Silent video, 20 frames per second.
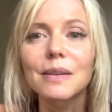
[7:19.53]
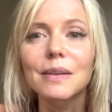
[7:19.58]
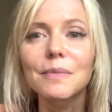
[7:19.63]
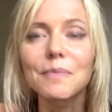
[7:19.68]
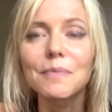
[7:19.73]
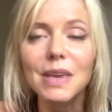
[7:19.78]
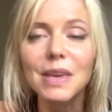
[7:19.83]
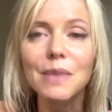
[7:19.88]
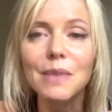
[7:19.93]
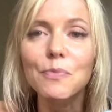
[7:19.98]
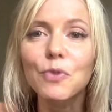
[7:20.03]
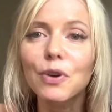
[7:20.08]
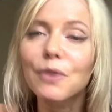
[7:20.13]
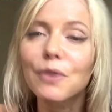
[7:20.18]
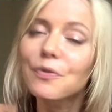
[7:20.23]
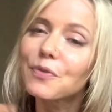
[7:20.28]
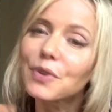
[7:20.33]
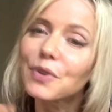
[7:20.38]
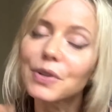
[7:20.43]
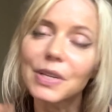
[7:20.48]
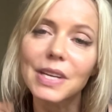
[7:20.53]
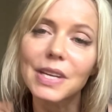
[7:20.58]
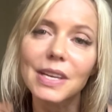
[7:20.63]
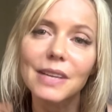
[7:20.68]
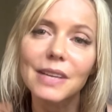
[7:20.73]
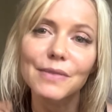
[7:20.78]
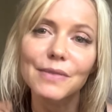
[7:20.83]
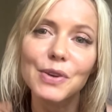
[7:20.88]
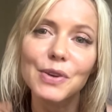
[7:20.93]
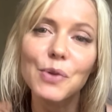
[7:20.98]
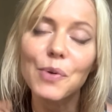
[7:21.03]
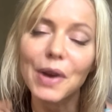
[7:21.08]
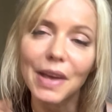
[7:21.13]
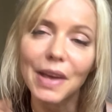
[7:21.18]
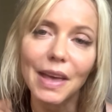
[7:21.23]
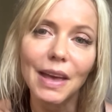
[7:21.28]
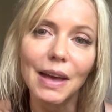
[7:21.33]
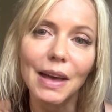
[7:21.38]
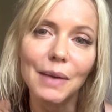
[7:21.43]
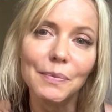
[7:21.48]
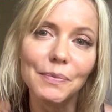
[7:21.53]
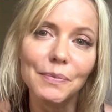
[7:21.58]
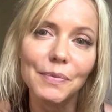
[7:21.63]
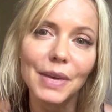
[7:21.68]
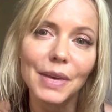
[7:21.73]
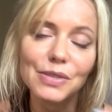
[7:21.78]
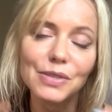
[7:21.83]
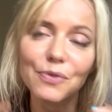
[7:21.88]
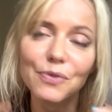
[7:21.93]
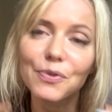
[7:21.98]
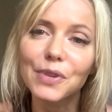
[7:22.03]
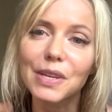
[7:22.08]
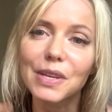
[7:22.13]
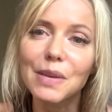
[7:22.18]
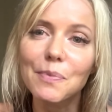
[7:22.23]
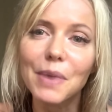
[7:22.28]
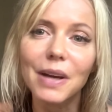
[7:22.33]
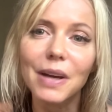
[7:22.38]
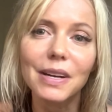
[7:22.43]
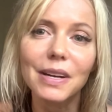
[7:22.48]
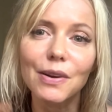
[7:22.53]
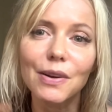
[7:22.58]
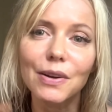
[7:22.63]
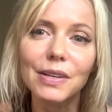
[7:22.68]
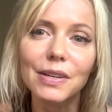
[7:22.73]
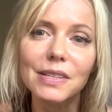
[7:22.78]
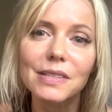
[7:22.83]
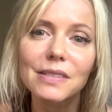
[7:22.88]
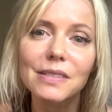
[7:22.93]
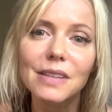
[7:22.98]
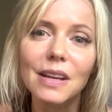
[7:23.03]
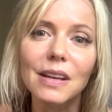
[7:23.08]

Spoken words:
me more fully, who I am as a fully embodied artist.